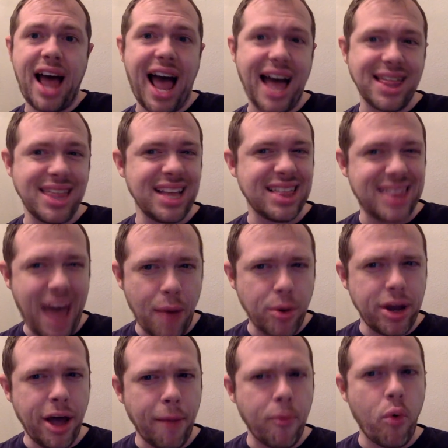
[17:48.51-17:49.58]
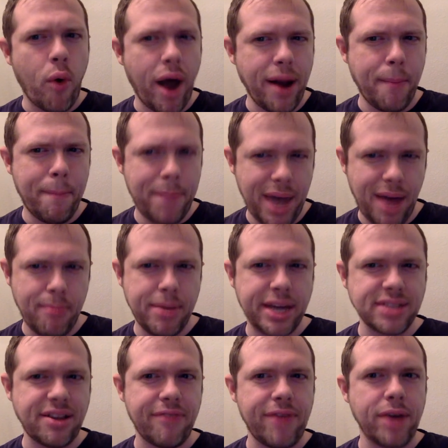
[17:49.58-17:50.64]
I think that would help quite a bit,
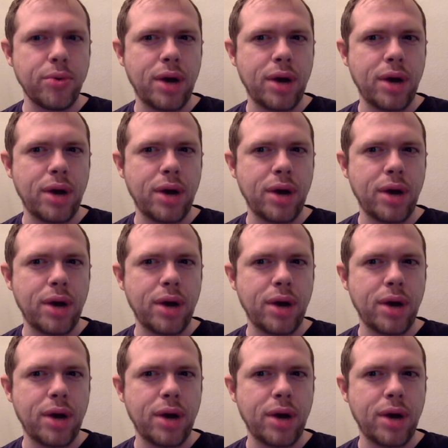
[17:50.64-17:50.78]
because I find